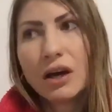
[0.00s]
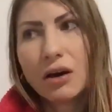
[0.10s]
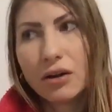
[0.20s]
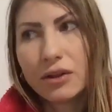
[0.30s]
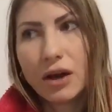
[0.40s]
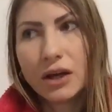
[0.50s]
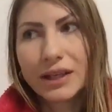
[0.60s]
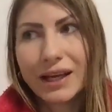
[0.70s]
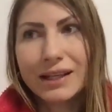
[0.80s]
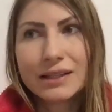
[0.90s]
or not.
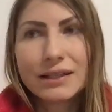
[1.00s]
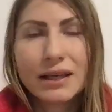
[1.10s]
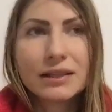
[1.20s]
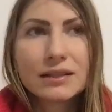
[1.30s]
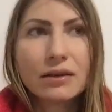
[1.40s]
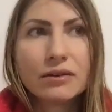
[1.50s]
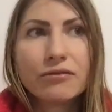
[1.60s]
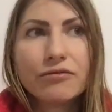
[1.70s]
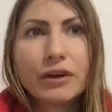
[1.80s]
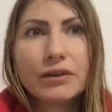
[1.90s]
And it's on a
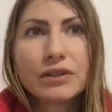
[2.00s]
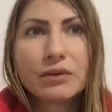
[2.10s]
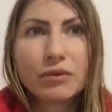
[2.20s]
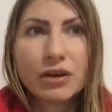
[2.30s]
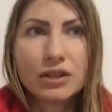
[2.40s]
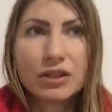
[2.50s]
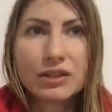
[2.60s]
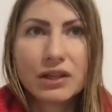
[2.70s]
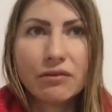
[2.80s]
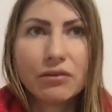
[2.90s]
very
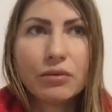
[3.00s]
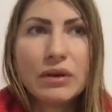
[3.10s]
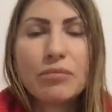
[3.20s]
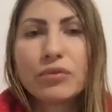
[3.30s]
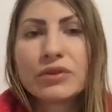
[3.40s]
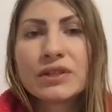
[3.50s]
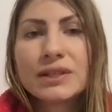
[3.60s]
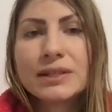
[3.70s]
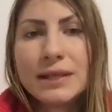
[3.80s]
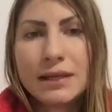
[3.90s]
subconscious level. We
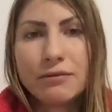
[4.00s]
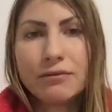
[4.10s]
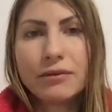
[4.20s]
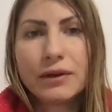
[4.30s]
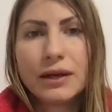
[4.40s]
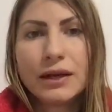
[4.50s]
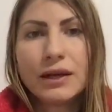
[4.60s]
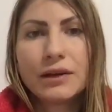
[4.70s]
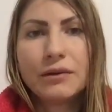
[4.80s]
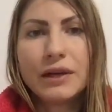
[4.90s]
perceive
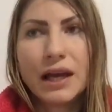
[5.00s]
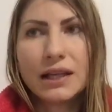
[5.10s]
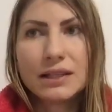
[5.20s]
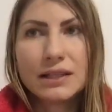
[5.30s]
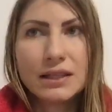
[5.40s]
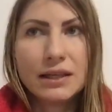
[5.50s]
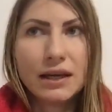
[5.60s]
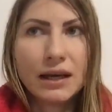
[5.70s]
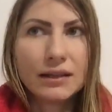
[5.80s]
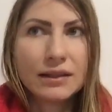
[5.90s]
reality
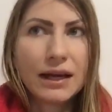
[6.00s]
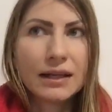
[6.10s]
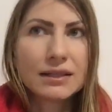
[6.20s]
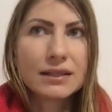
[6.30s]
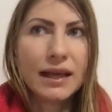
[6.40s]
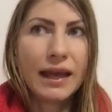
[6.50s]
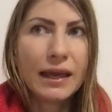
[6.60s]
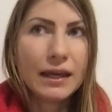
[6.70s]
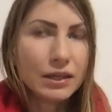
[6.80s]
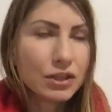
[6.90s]
at that
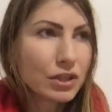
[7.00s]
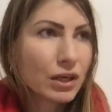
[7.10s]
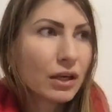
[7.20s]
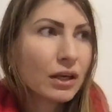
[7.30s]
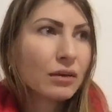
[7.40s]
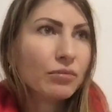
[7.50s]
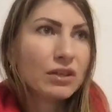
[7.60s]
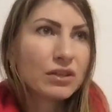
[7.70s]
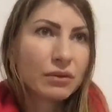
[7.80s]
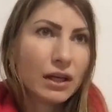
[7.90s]
age,
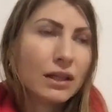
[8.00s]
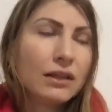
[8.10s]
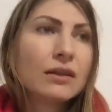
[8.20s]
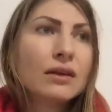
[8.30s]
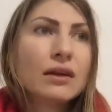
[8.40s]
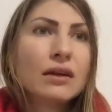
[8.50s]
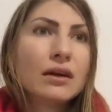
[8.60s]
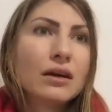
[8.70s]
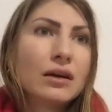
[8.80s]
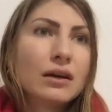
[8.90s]
between
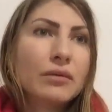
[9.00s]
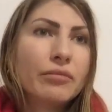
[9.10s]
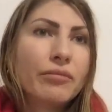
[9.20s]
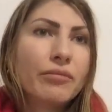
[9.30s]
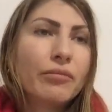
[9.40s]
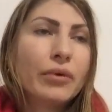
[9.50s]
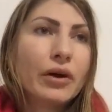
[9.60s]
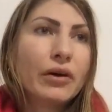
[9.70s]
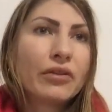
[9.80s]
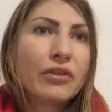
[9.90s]

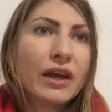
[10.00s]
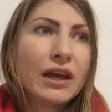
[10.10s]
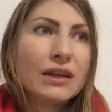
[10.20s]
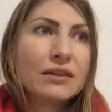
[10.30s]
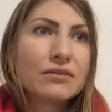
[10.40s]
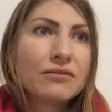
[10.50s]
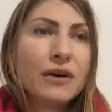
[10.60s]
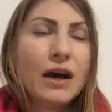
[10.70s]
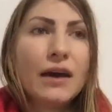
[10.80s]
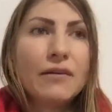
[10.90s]
birth and
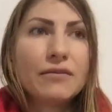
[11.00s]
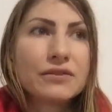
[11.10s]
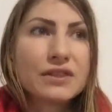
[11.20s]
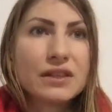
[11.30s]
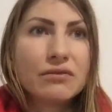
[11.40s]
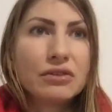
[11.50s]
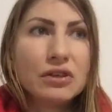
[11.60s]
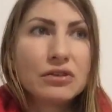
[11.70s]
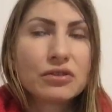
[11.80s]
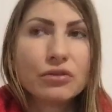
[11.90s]
5-7
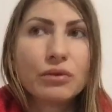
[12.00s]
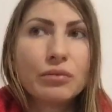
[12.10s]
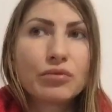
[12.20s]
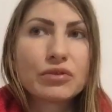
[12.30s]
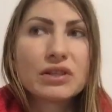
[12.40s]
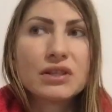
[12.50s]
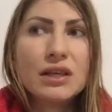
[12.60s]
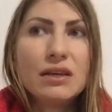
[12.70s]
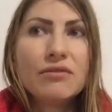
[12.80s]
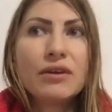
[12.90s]
years old. We
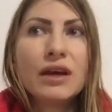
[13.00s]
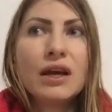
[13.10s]
perceive